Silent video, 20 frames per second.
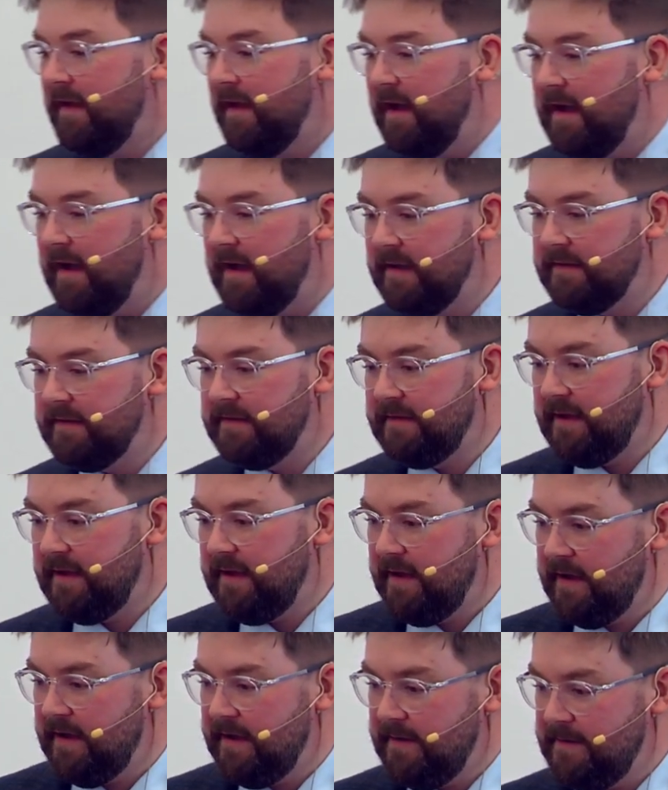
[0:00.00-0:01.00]
and
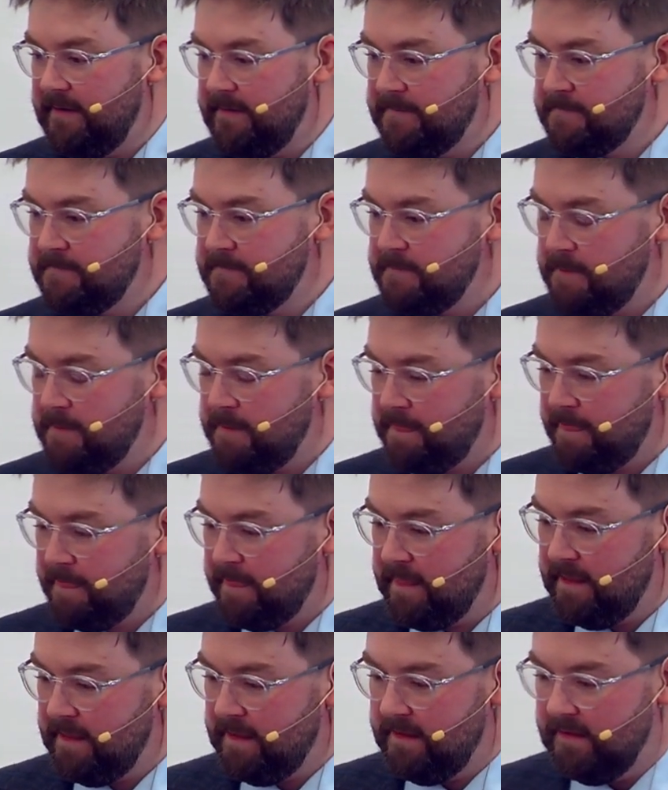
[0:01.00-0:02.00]
uh,
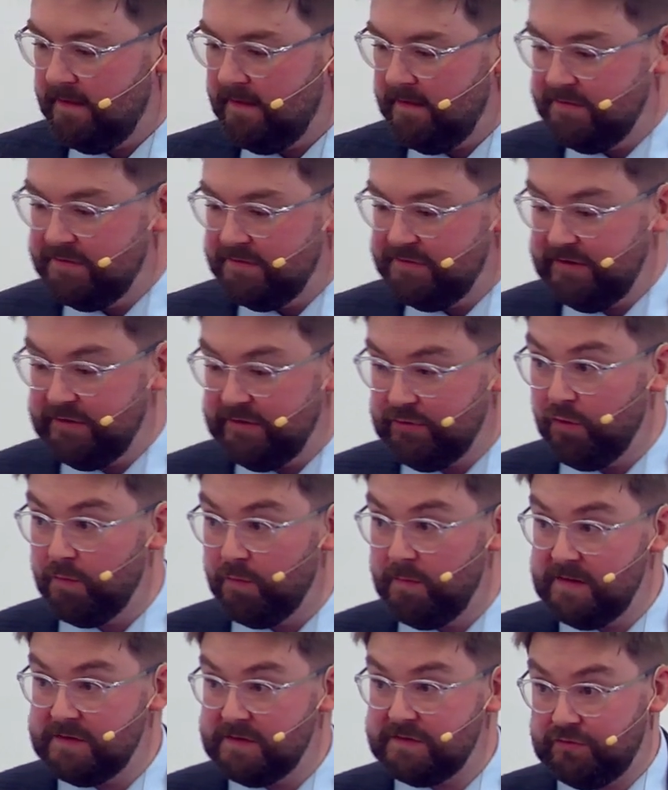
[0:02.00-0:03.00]
she told
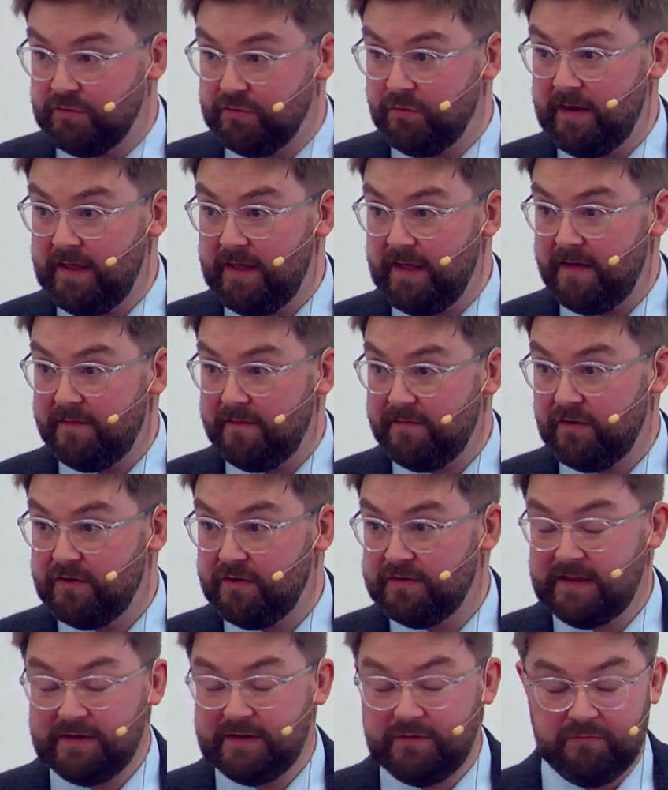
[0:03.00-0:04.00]
me this story after
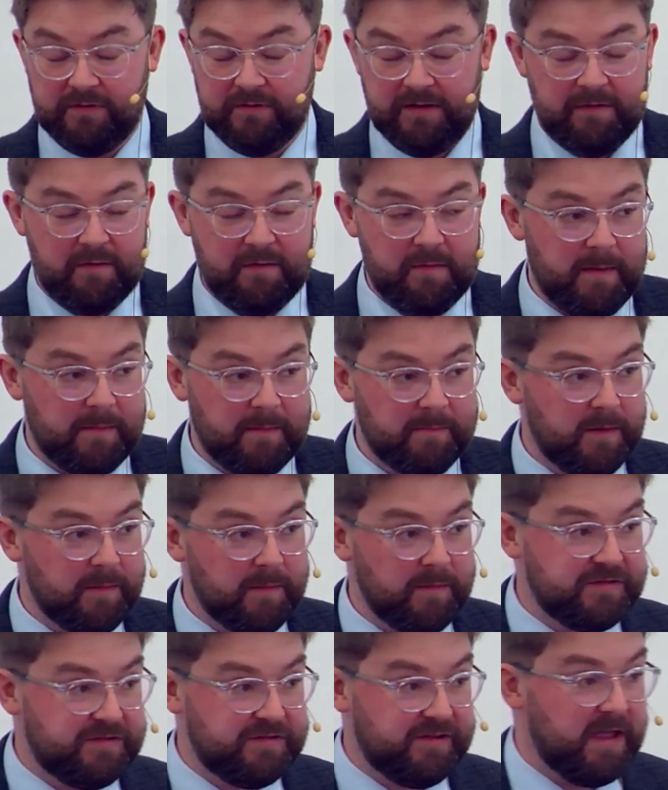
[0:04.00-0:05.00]
because I don't really remember,
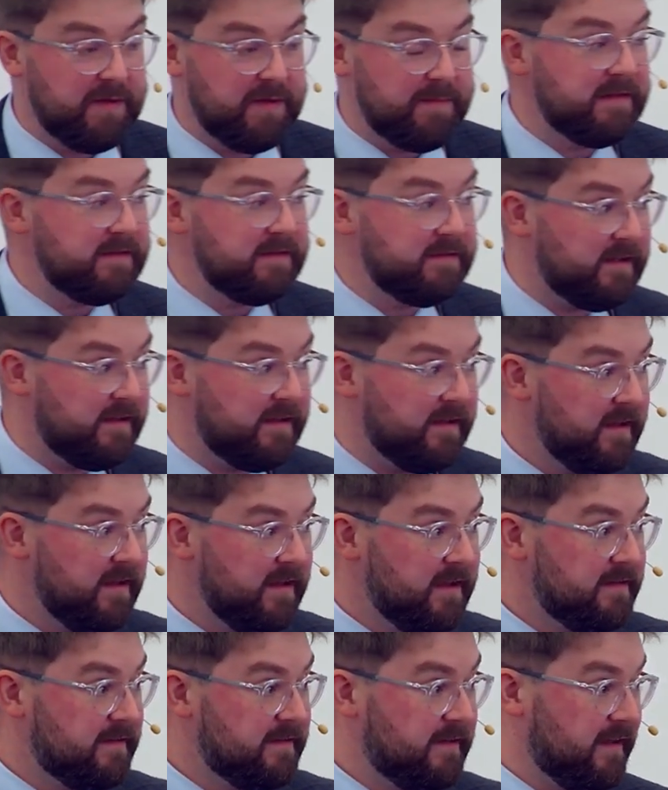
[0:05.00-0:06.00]
but she came in to,
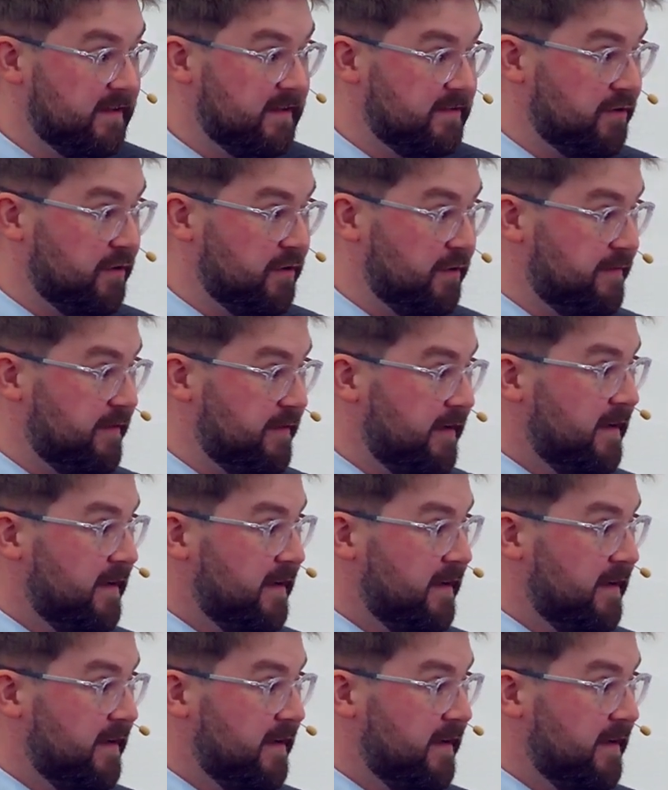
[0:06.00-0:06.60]
to sort of